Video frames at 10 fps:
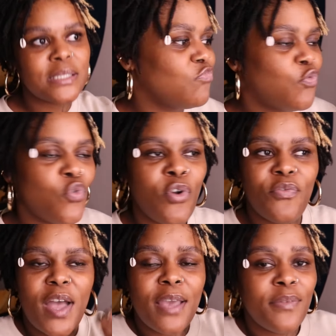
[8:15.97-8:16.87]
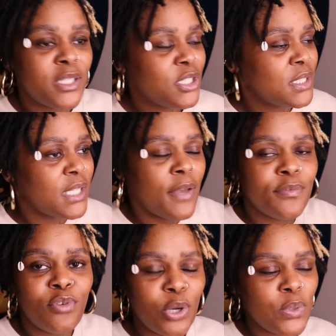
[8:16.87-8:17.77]
4 or 5 inches have
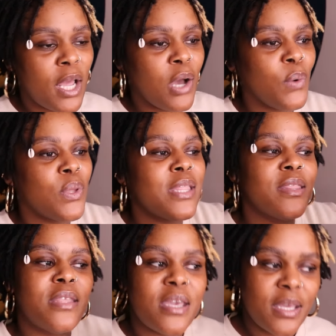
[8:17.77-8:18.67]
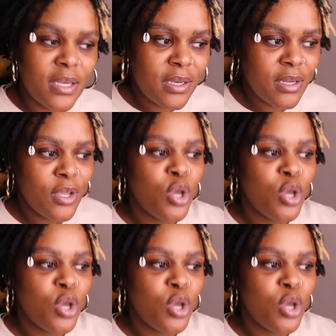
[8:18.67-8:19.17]
grown out, then